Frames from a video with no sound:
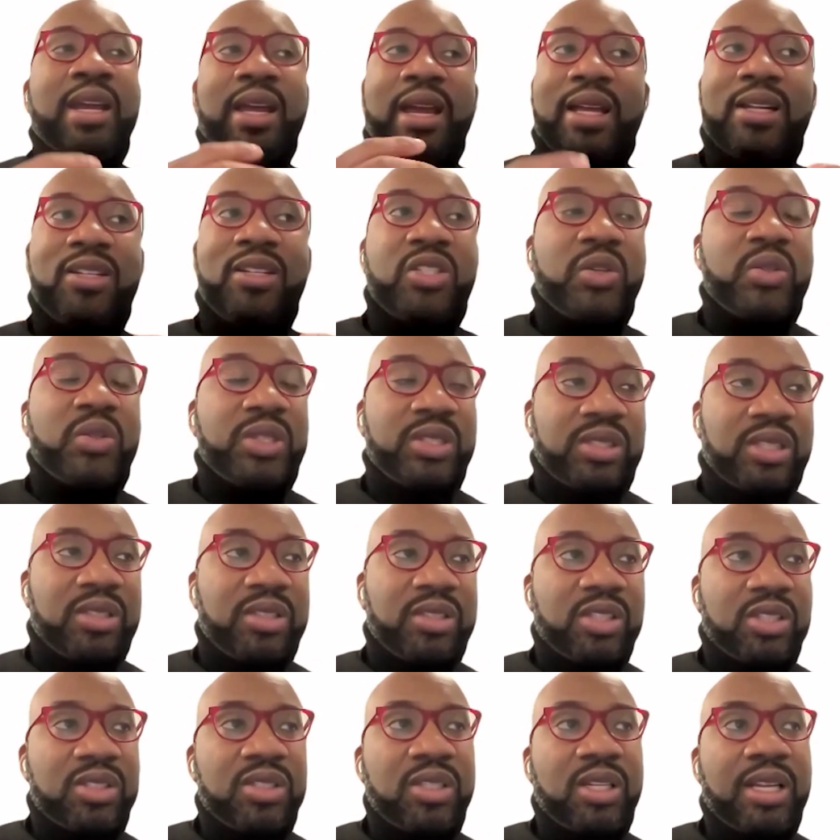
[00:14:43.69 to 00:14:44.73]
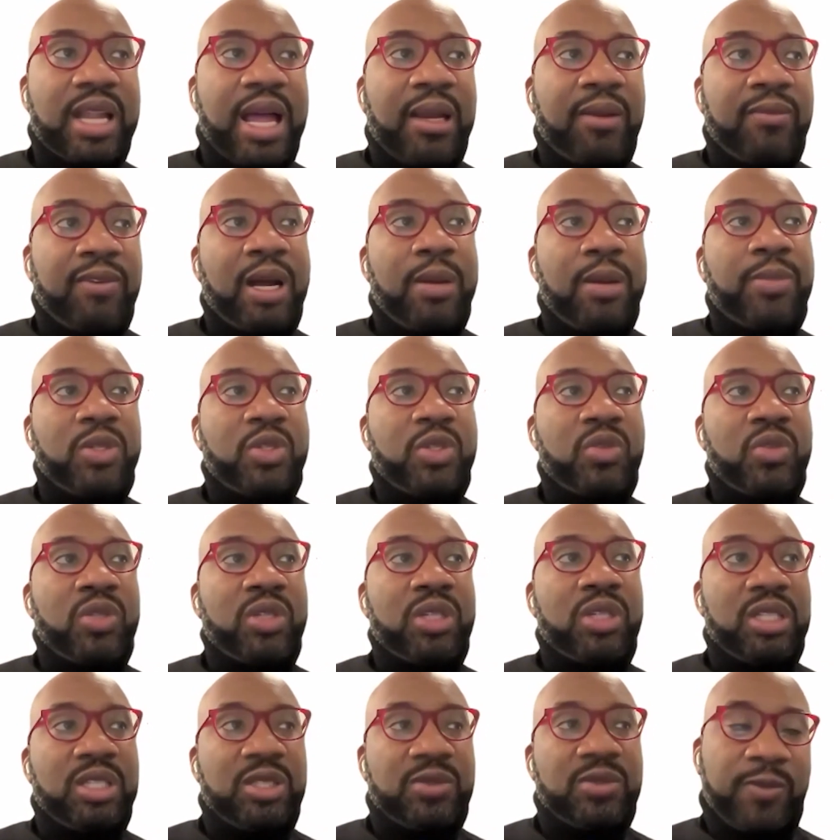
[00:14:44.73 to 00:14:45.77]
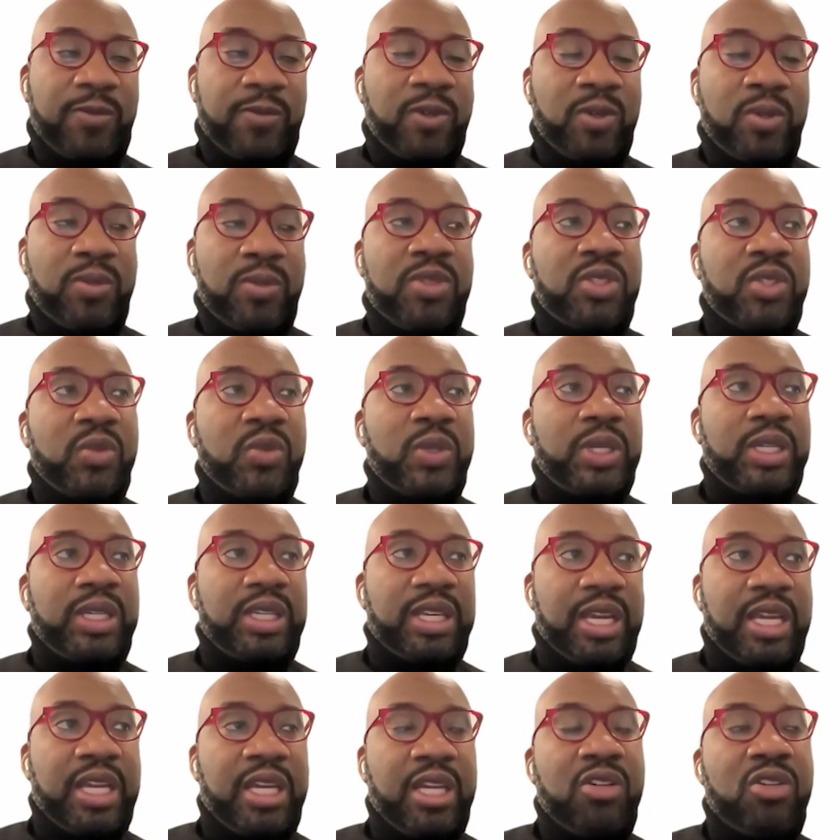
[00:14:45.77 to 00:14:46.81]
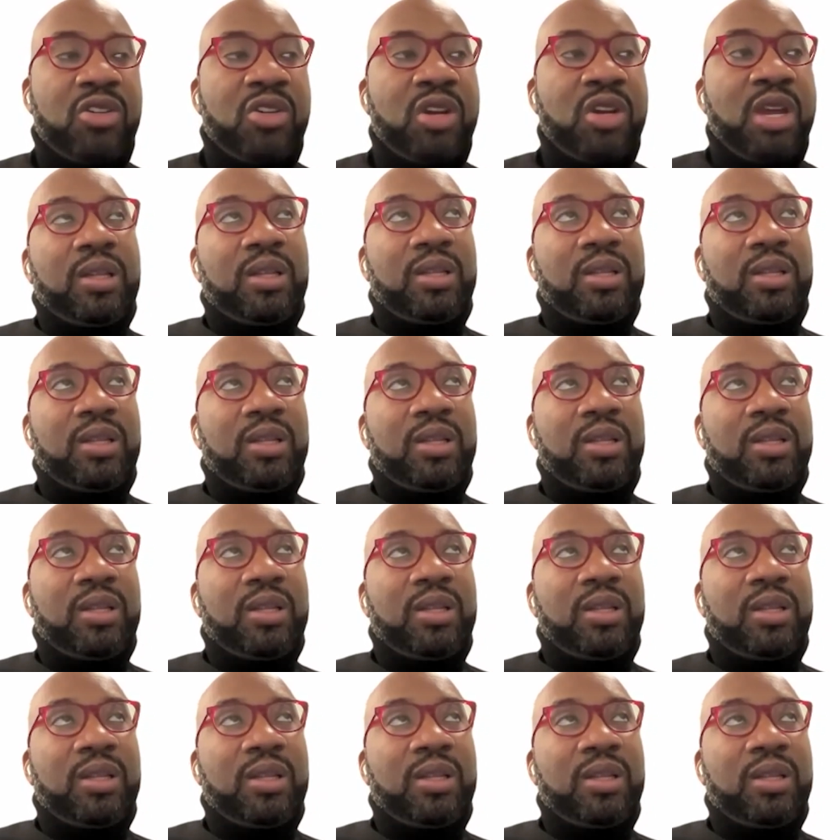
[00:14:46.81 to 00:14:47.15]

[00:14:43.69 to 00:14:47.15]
And so there's just a lot of opportunities for firms to engage.